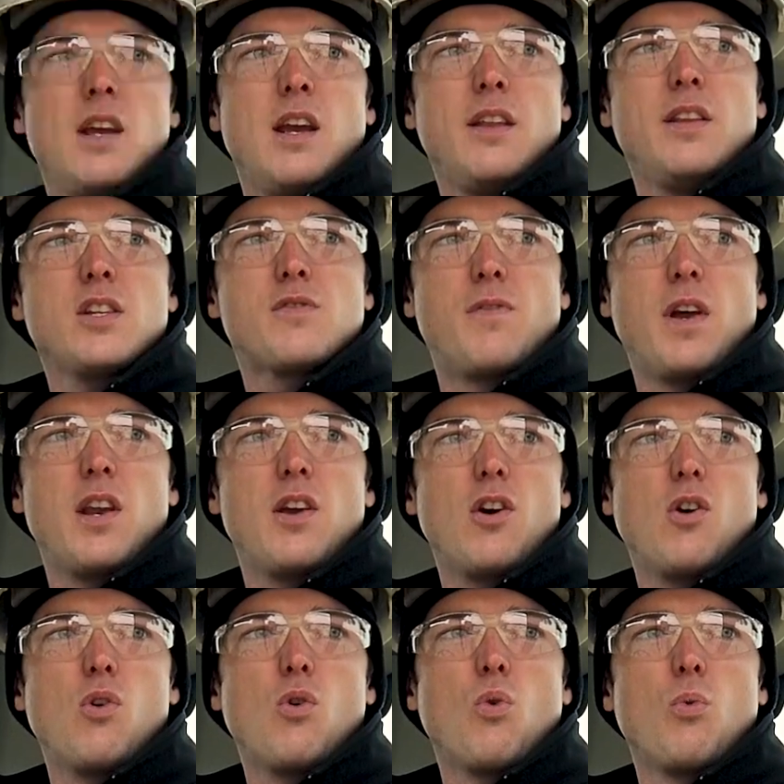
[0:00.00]
In this
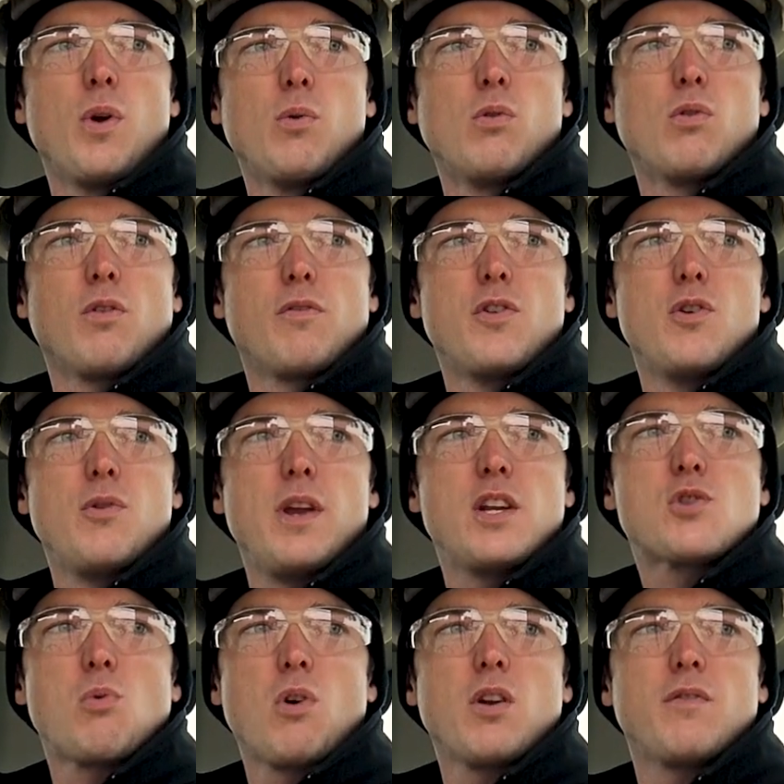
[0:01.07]
video, we will review
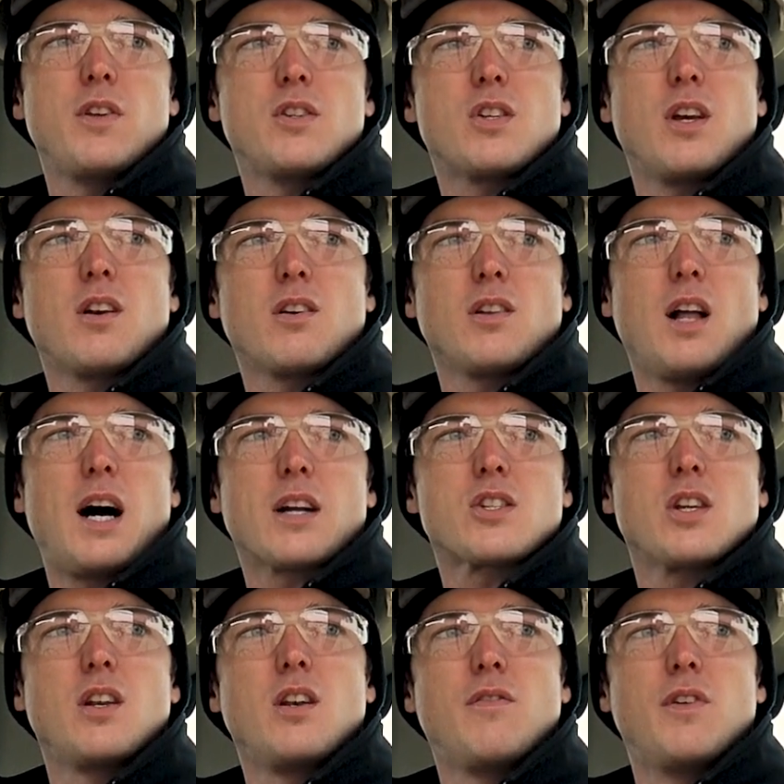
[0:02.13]
each one of these
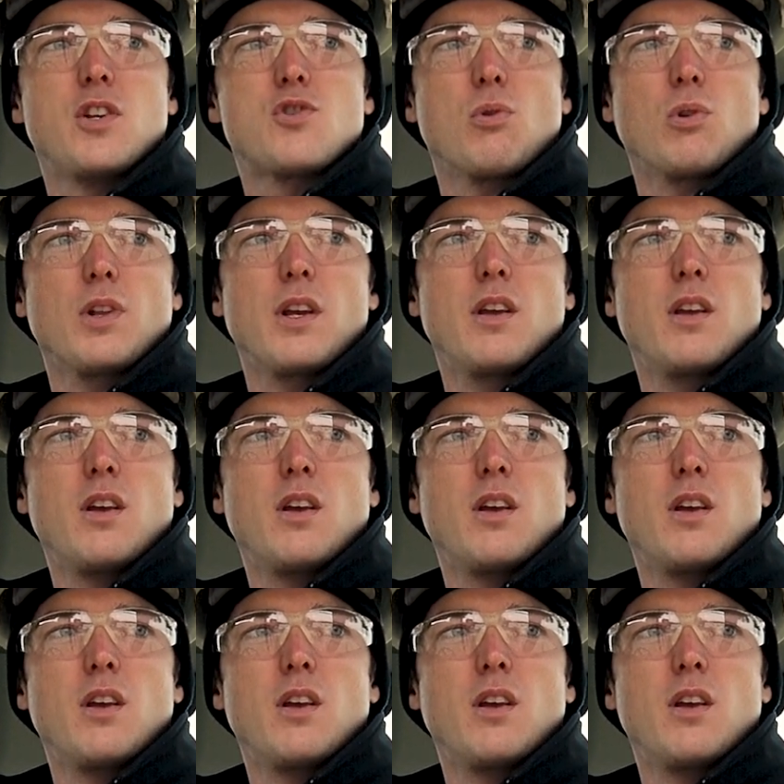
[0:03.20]
interlocks individually.